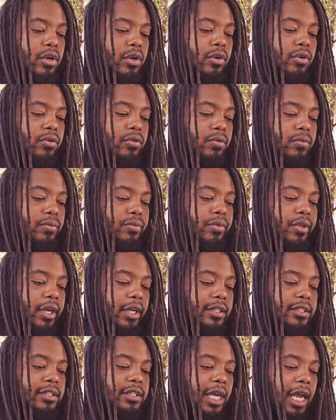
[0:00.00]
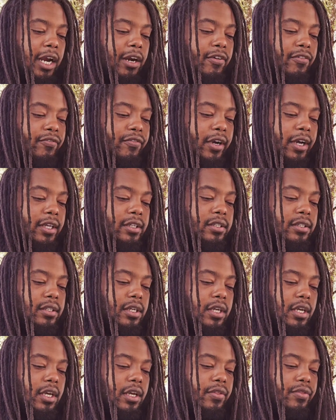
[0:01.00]
whom they sacrificed
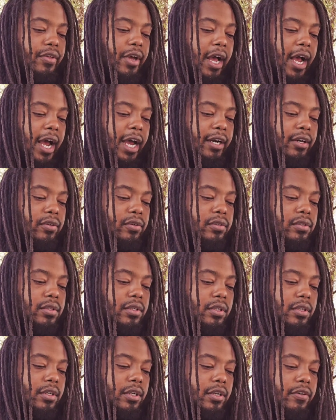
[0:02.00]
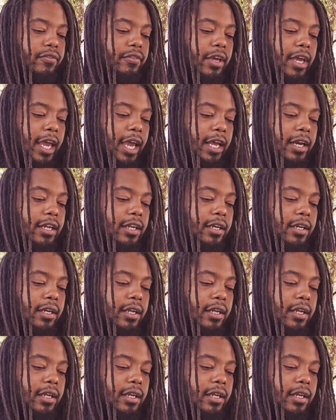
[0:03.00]
the idols of Canaan,